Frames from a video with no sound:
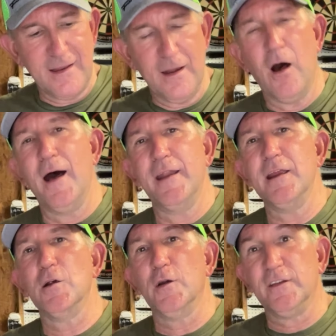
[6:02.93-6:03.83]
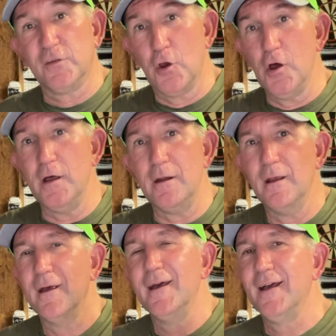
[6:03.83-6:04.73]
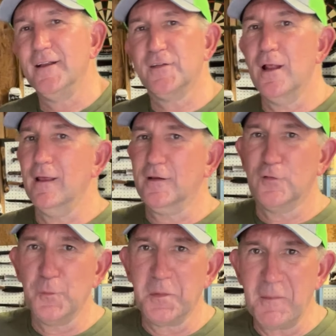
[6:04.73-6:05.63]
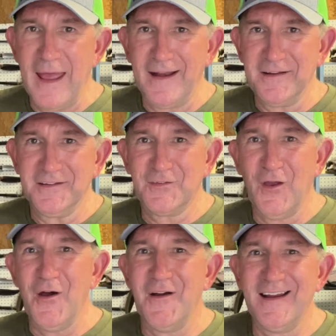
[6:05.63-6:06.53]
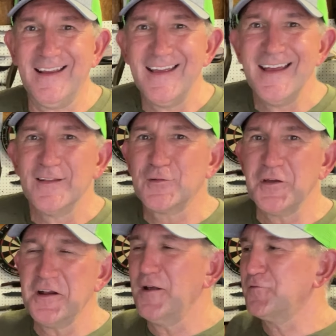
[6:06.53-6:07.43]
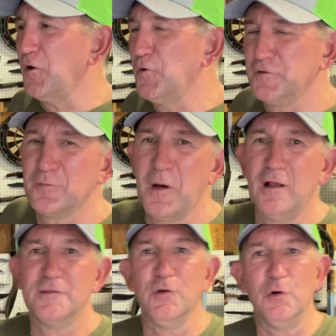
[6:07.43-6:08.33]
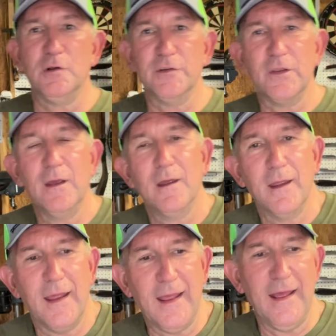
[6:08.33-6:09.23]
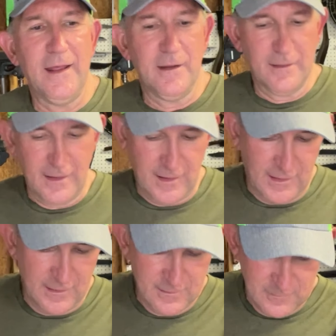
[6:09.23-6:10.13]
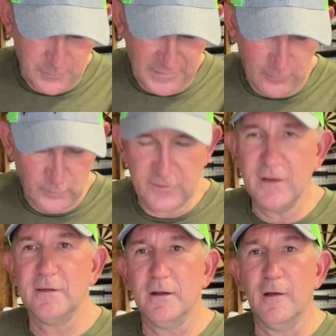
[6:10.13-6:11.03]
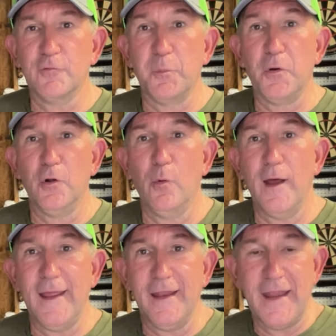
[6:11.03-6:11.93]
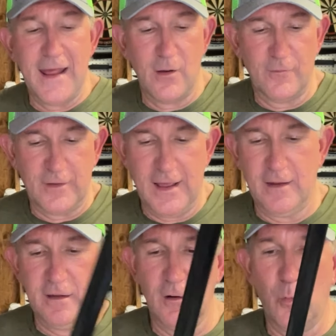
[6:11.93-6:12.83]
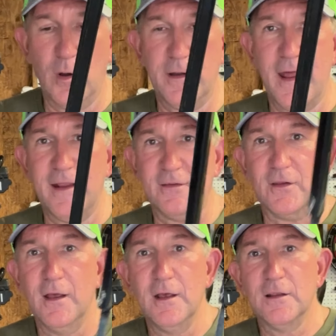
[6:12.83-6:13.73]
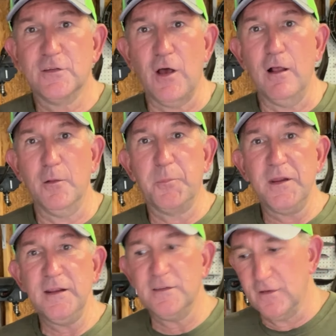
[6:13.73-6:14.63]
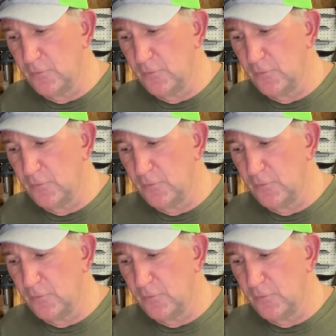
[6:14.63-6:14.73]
on here is good. It's not like a super magnet. So it's good enough to hold small tools, and but it was easy enough to pull away. And now I've got, you know, one nice solid piece that's